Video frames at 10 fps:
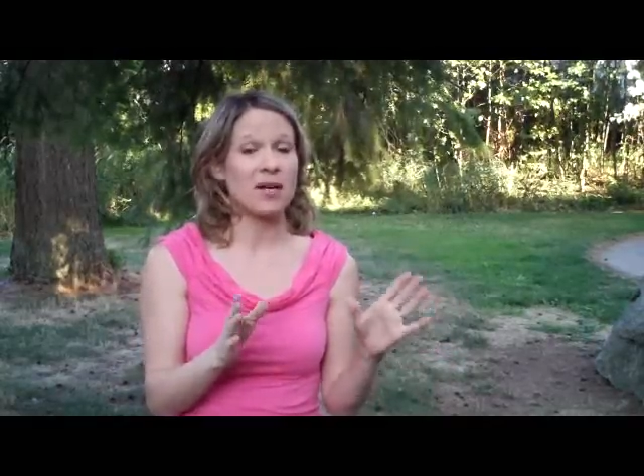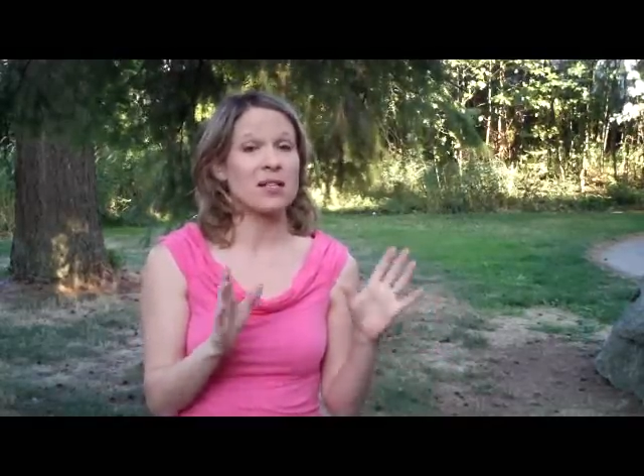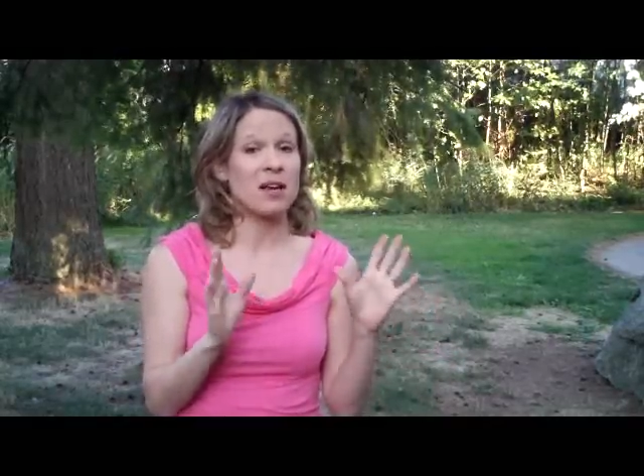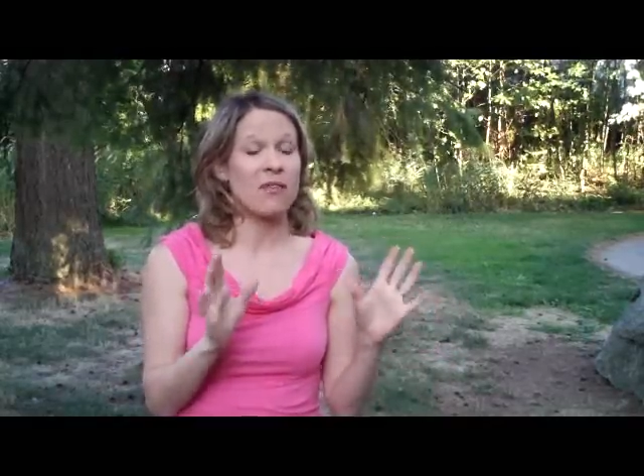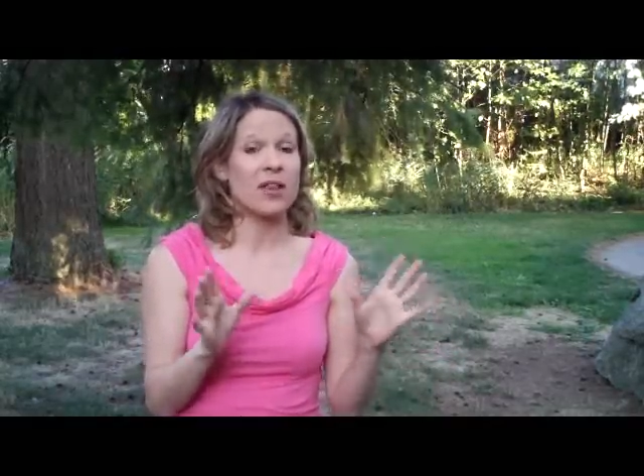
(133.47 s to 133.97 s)

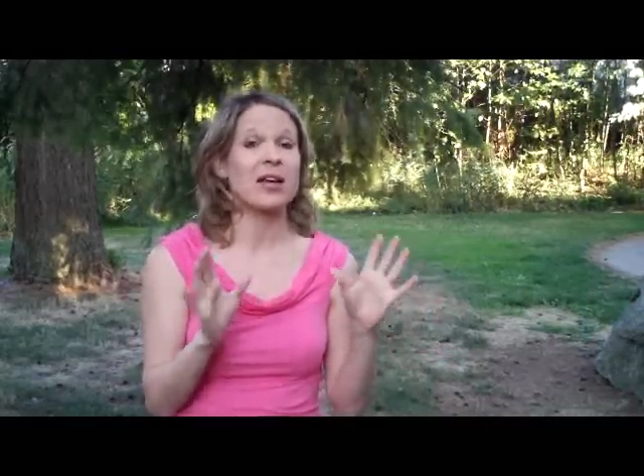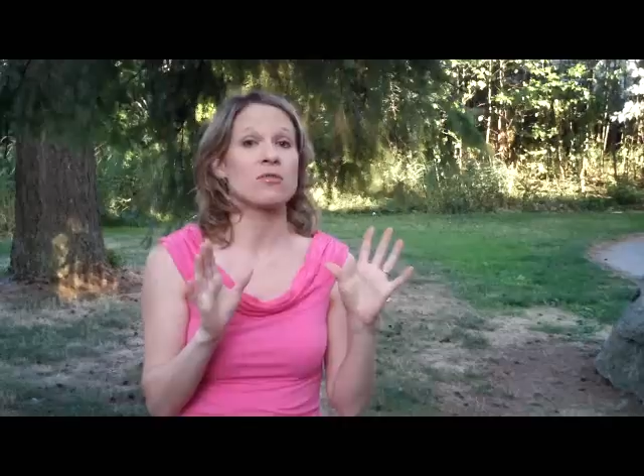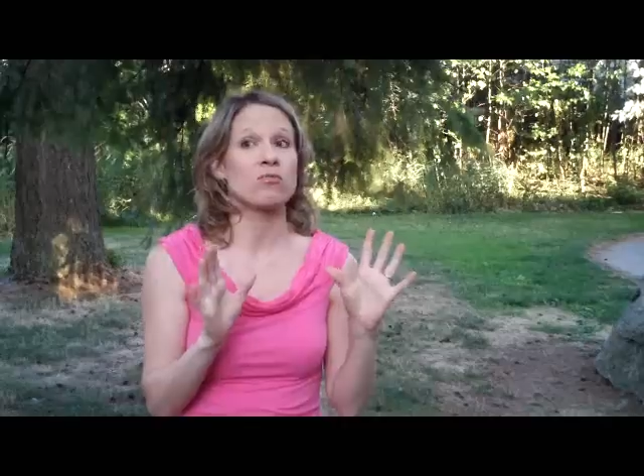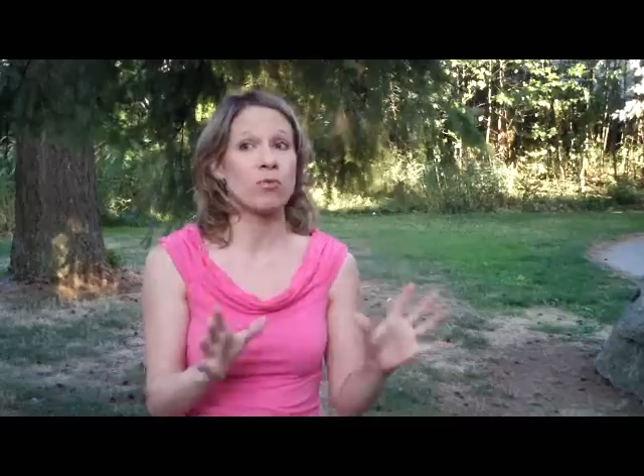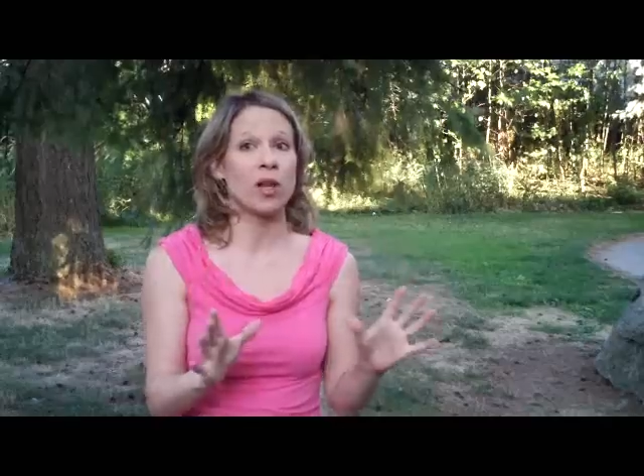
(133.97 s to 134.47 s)
because I find
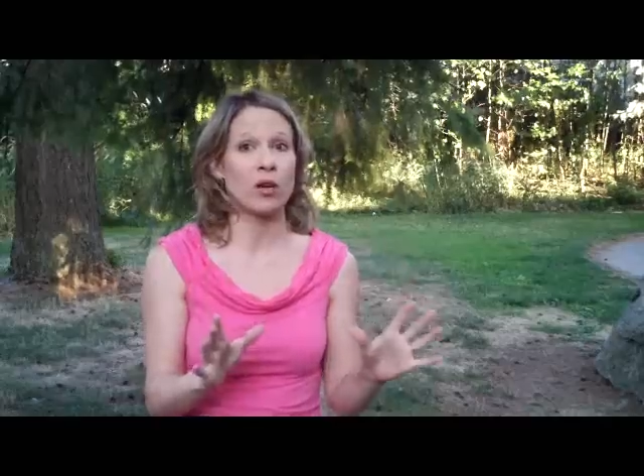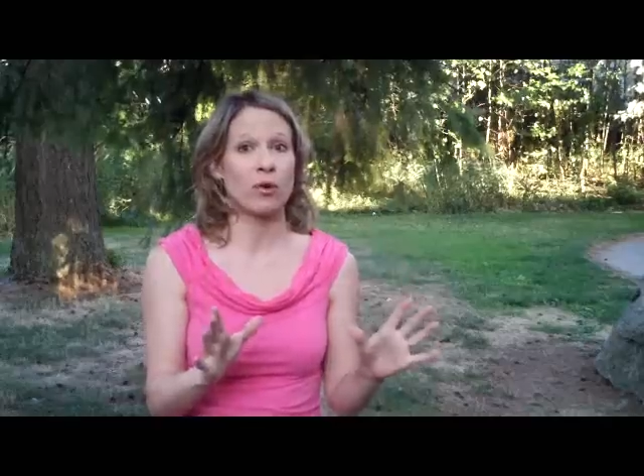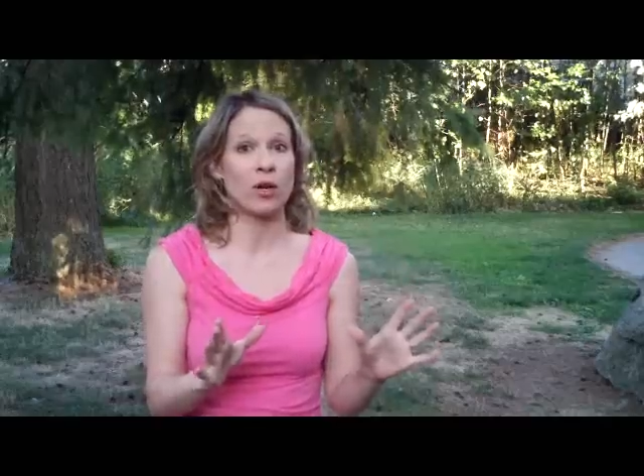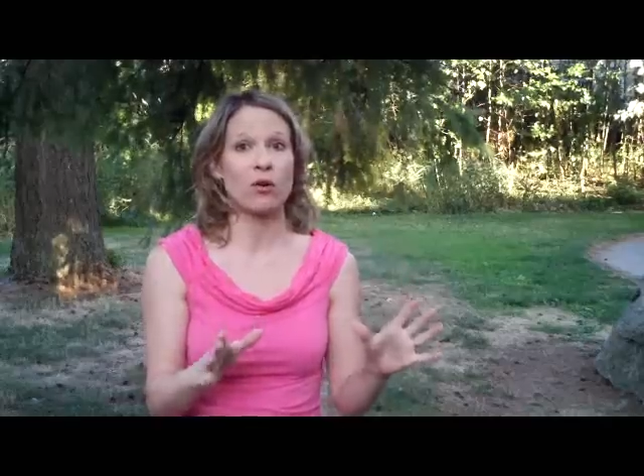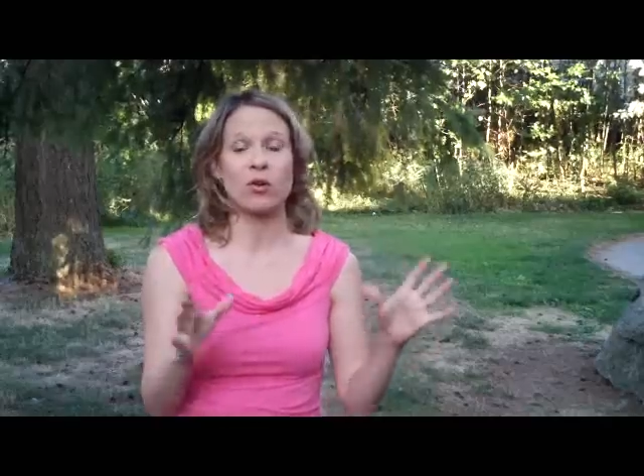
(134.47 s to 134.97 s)
that's really
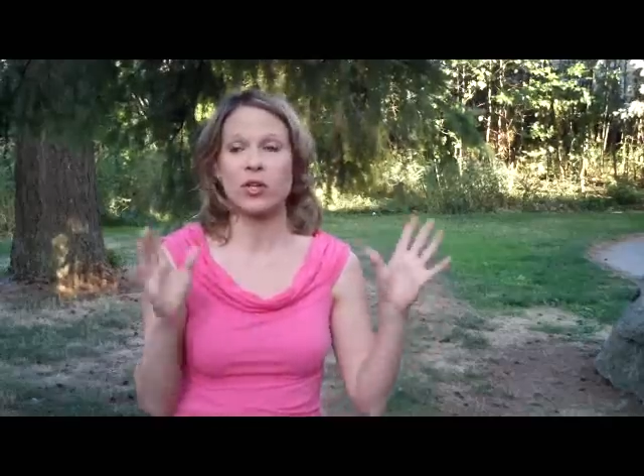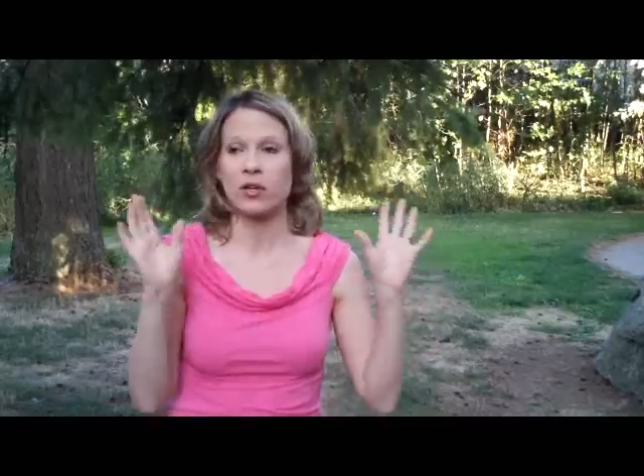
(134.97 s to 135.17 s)
critical.